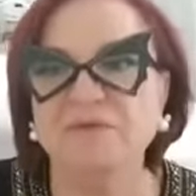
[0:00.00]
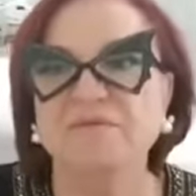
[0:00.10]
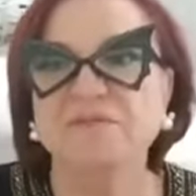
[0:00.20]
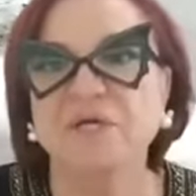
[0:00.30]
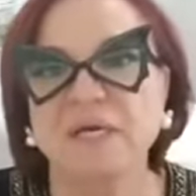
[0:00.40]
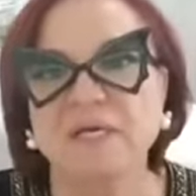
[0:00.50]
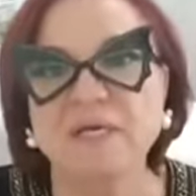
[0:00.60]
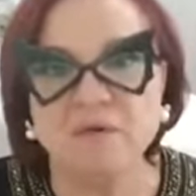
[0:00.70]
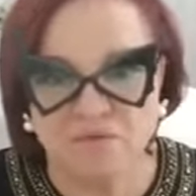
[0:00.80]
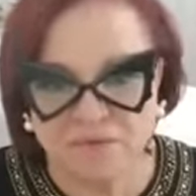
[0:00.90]
the vagina,
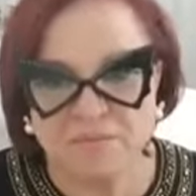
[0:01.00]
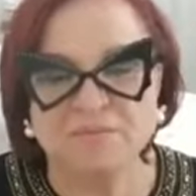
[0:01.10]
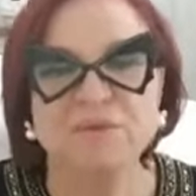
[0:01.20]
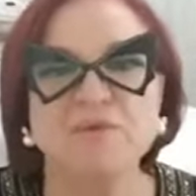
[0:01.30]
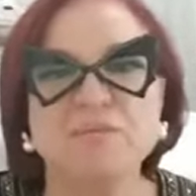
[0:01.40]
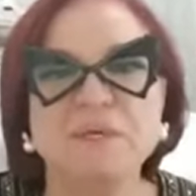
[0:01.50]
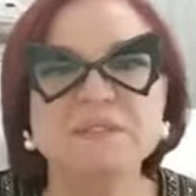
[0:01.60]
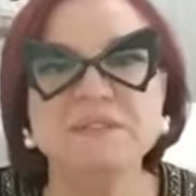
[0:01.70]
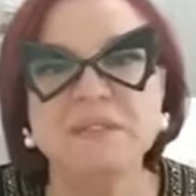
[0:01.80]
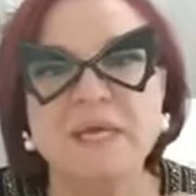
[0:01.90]
on the
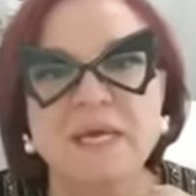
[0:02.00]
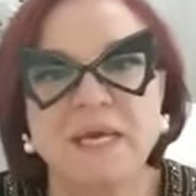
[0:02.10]
pubis,